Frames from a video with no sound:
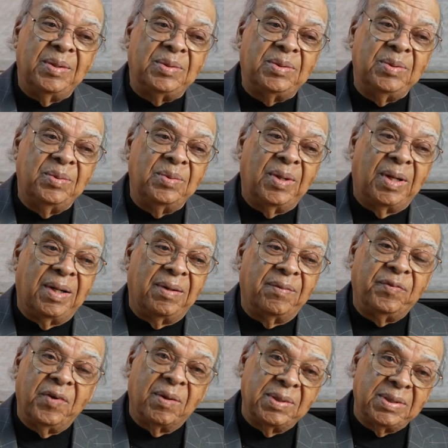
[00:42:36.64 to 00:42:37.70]
to uh,
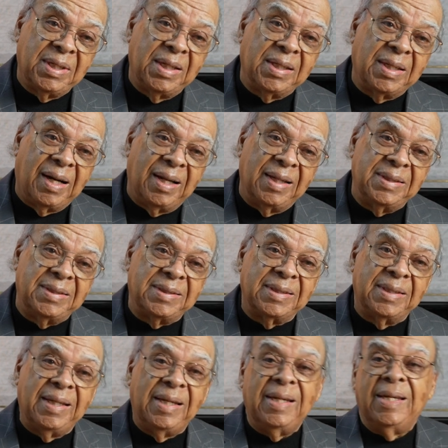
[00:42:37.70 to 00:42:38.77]
Federal City College. Mm
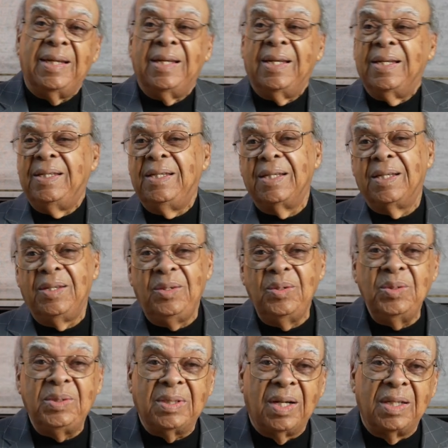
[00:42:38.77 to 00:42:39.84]
-hmm. Did a
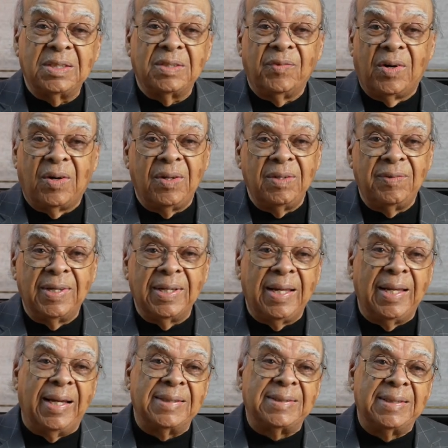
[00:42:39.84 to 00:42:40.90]
huge concert of all of her
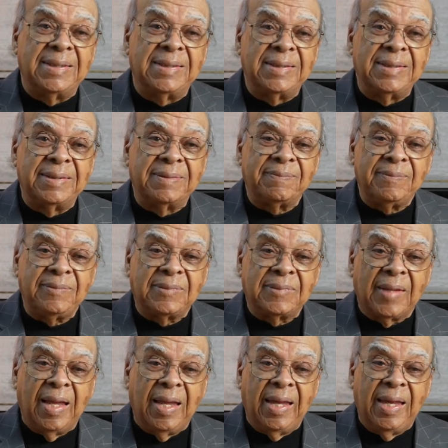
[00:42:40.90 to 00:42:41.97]
classes, mm
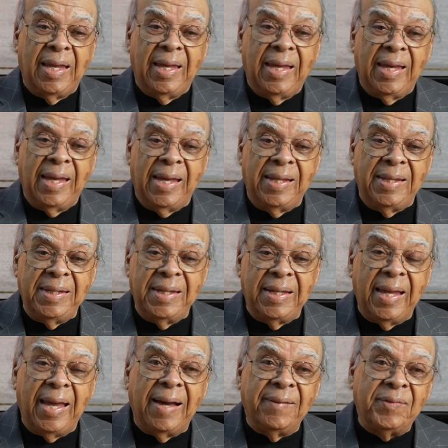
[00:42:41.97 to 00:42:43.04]
-hmm. and then
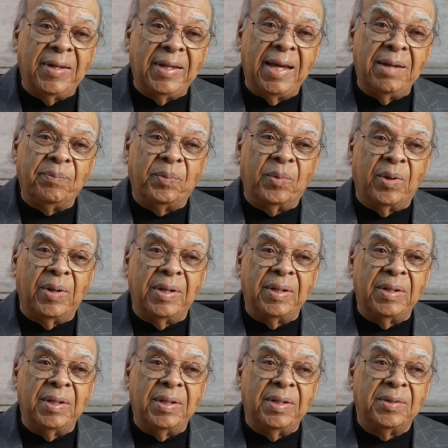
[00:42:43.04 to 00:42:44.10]
after that point
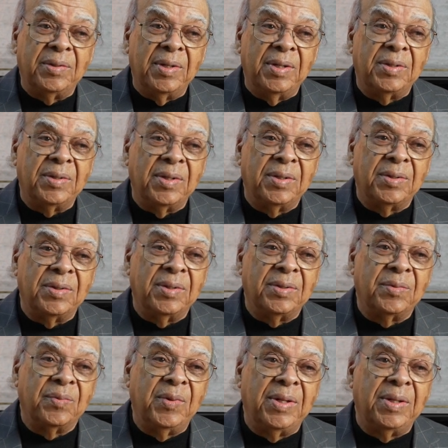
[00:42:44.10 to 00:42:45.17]
is is, is,
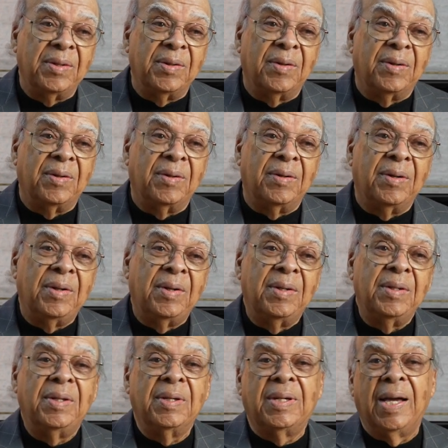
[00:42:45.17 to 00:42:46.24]
is when uh,
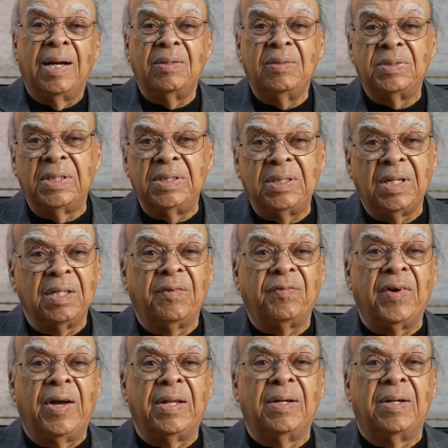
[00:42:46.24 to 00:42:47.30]
the guy who was in charge of
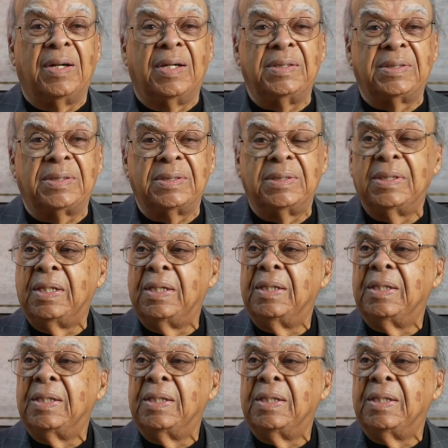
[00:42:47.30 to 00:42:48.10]
fine arts mm-hmm